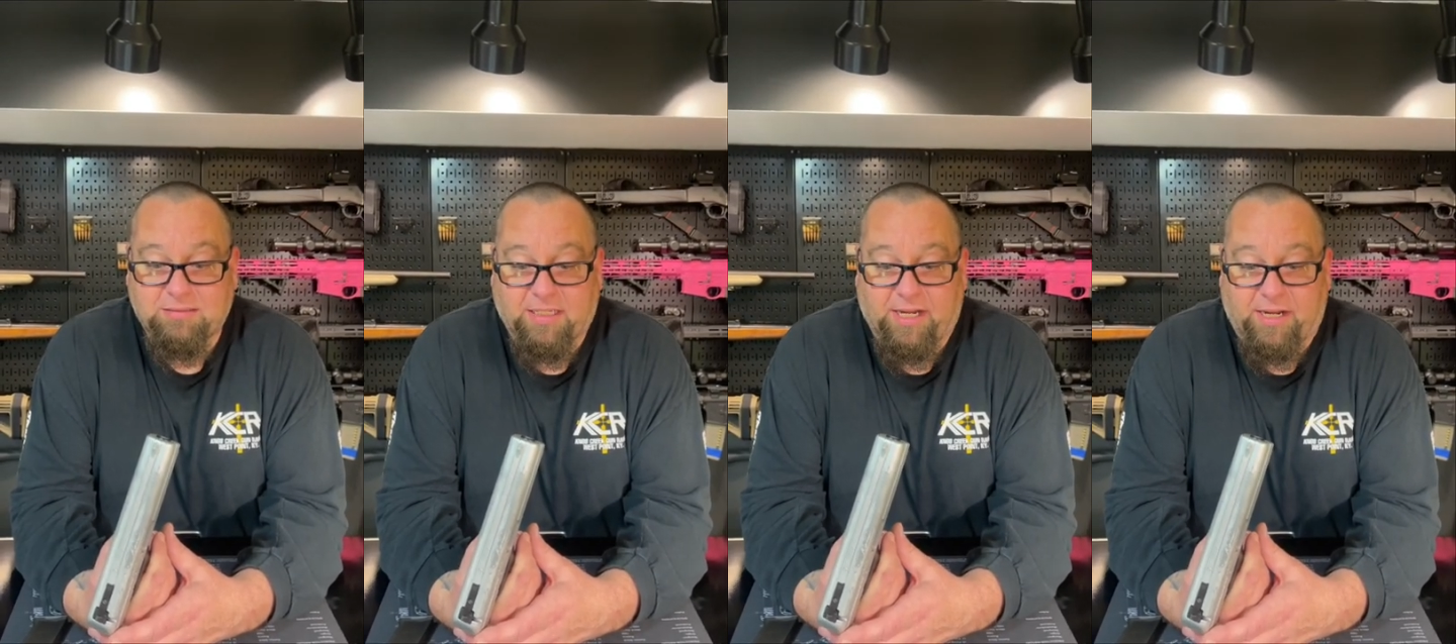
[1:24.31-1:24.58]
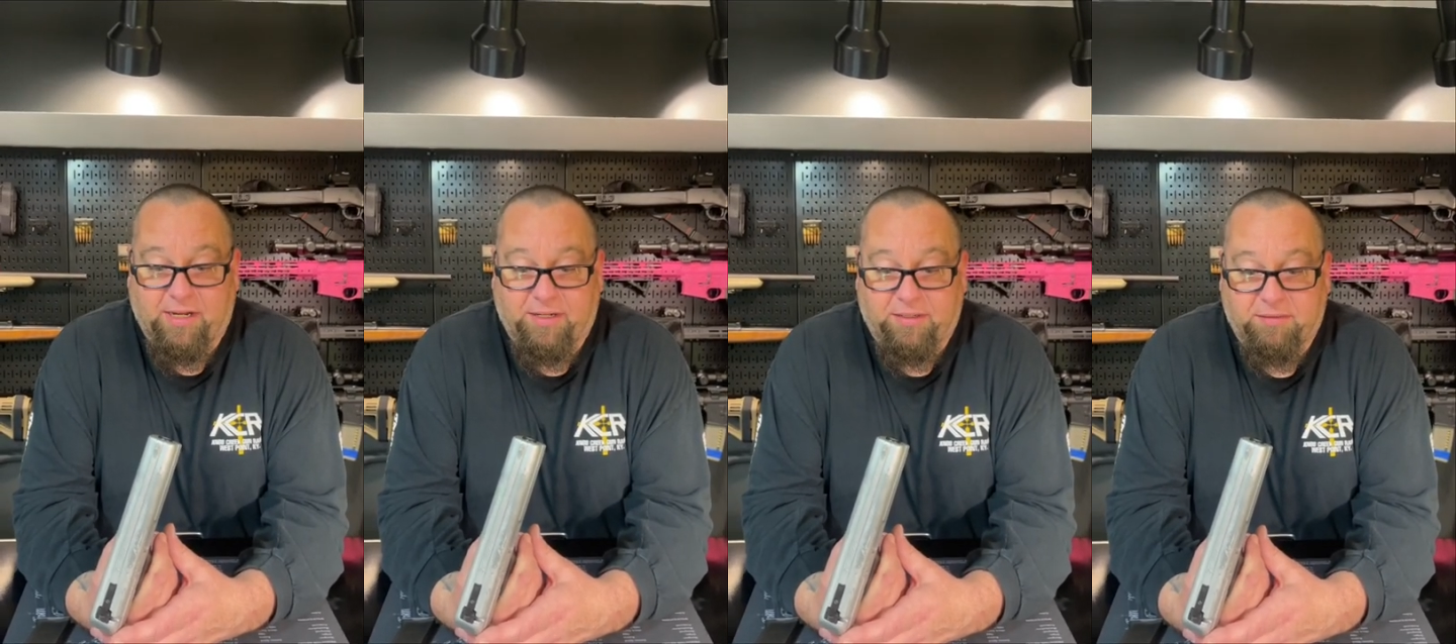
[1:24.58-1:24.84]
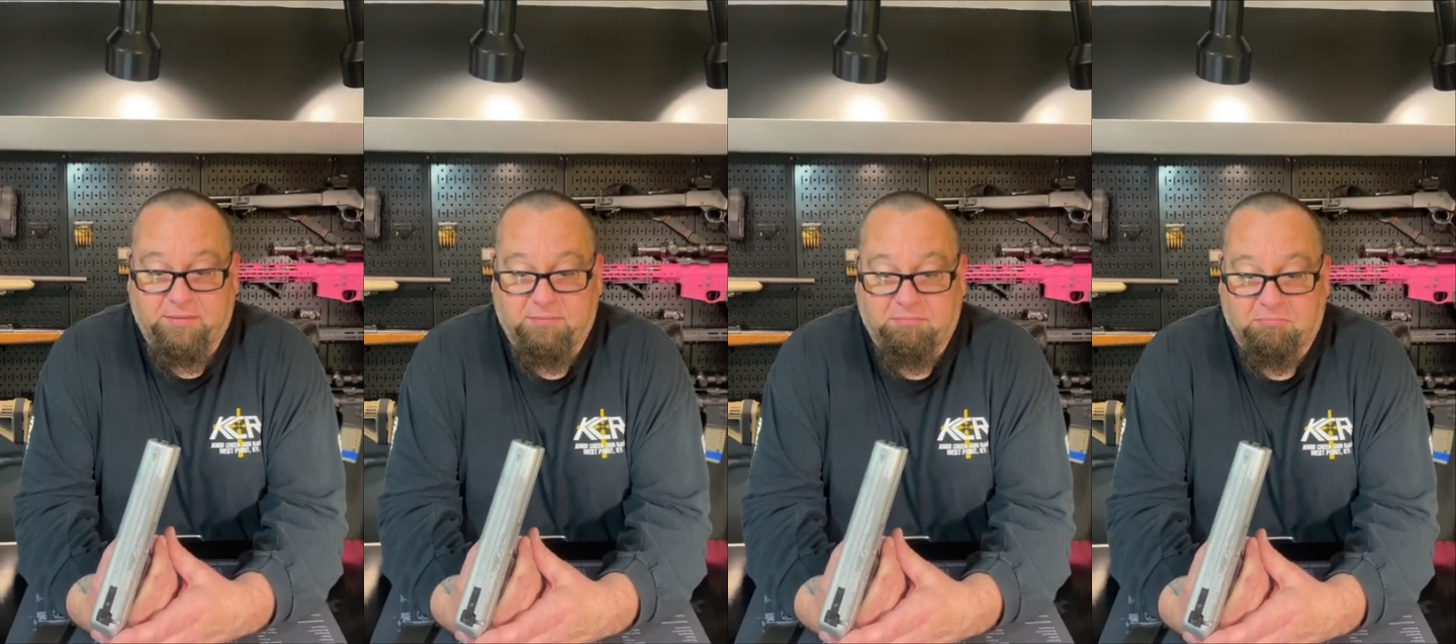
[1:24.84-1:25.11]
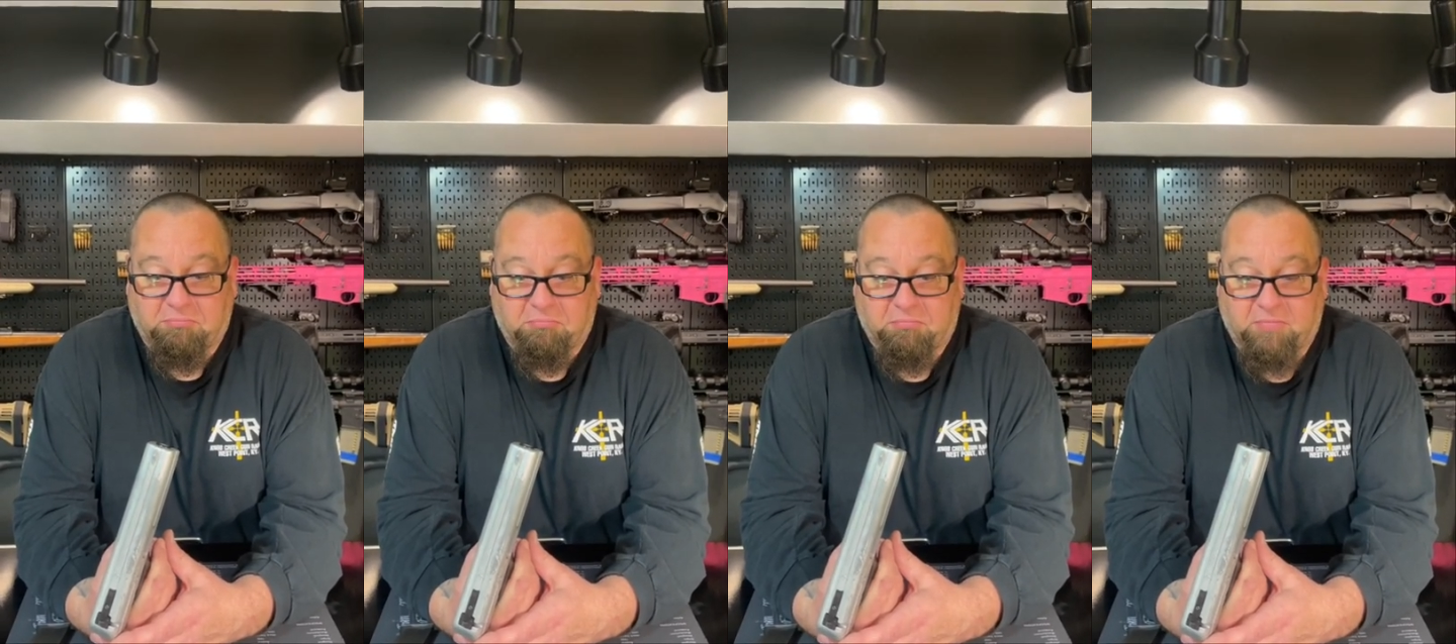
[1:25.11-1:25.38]
and
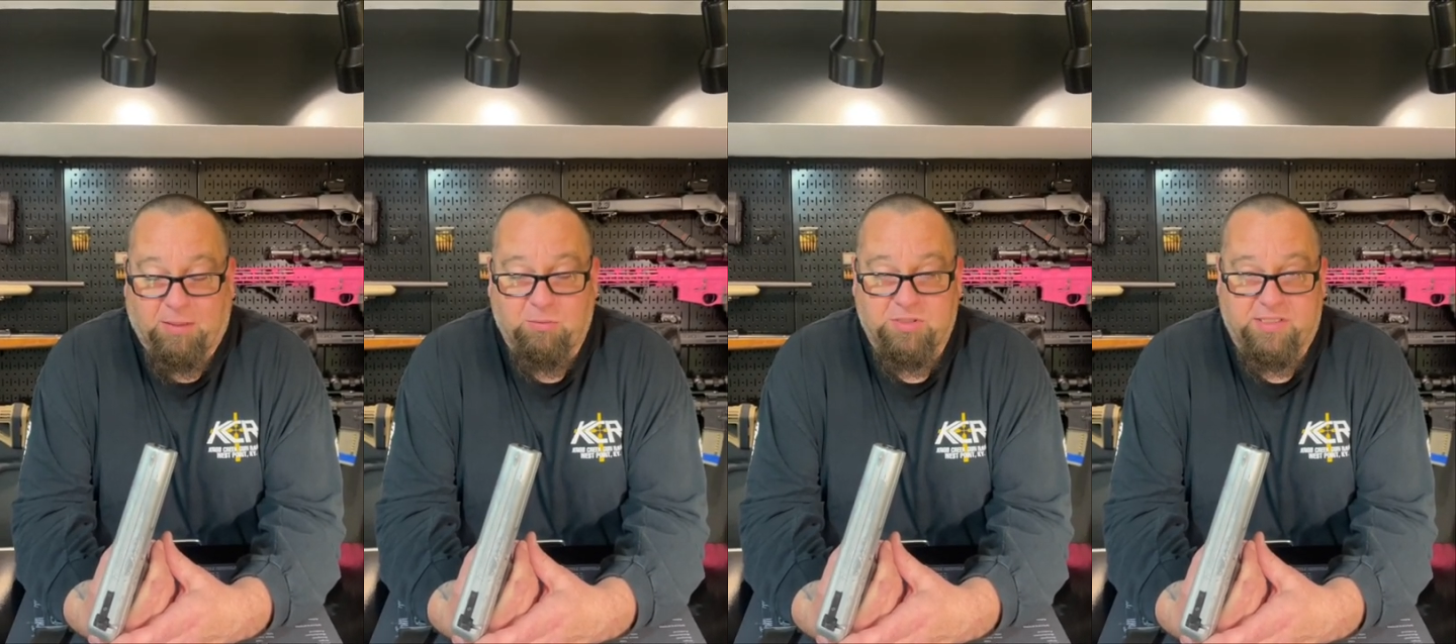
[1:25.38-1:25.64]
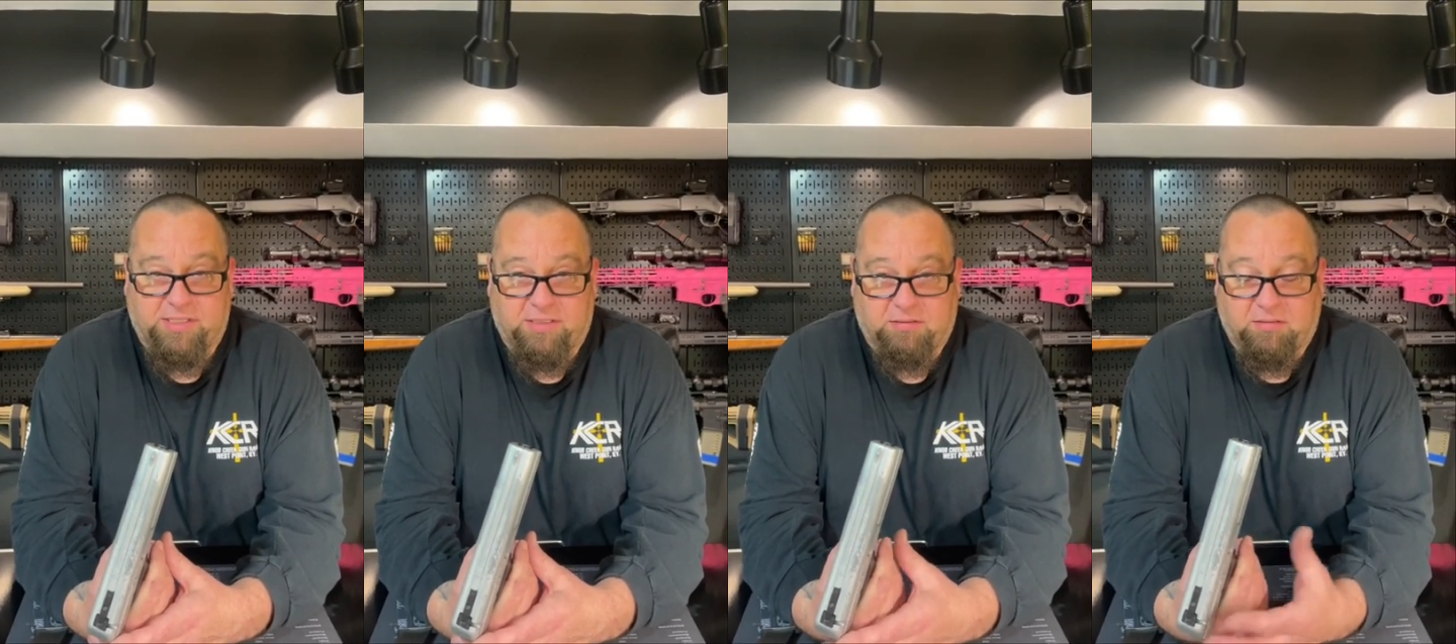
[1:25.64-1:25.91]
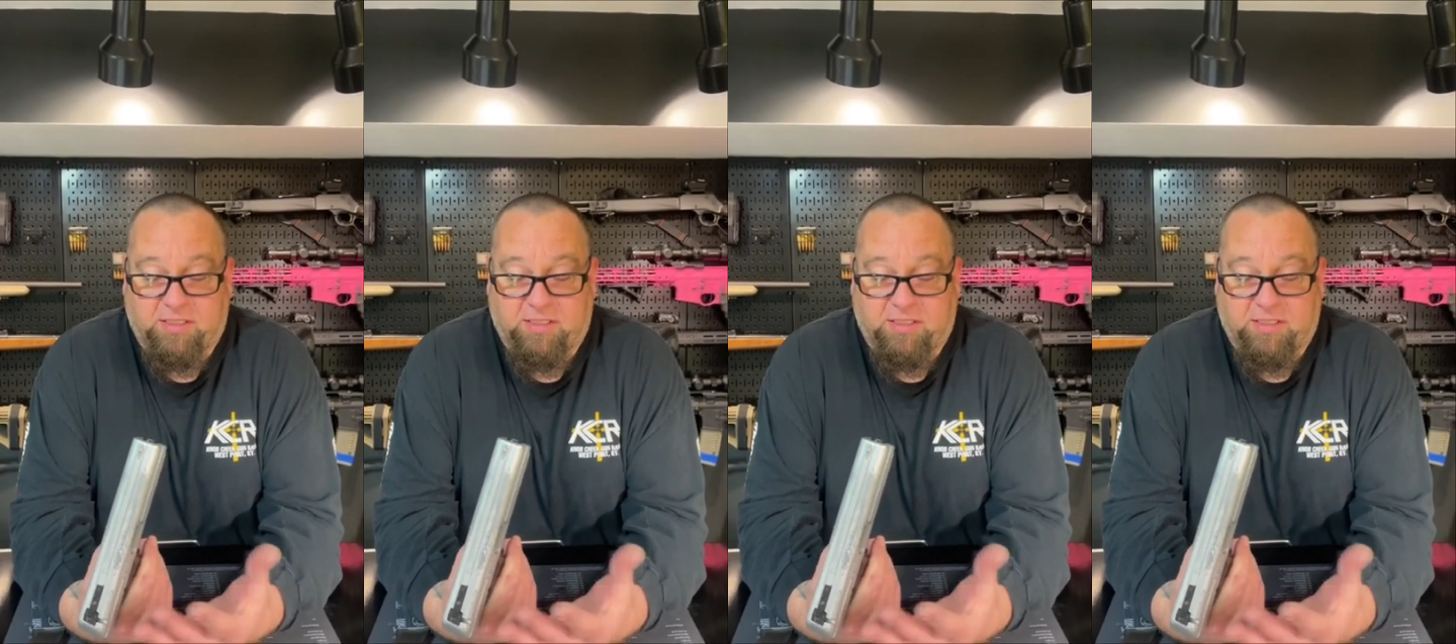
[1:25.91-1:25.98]
that was it.